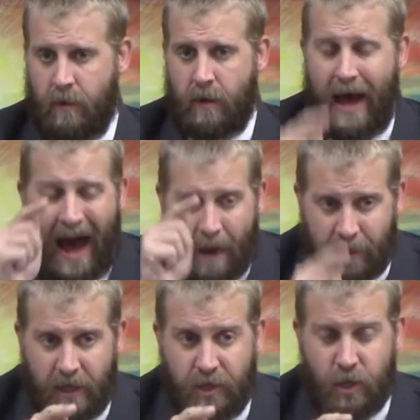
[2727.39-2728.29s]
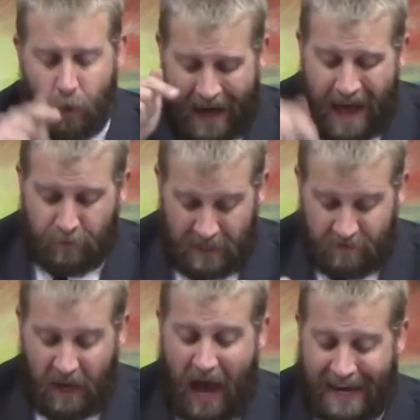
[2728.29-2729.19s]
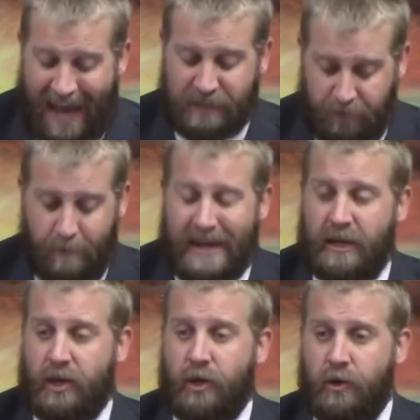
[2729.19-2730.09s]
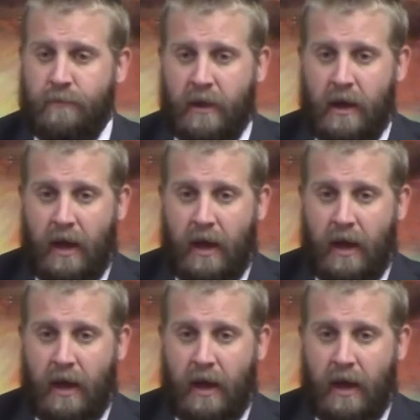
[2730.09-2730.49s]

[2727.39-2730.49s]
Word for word: I'm going to do what I believe God has for me to do.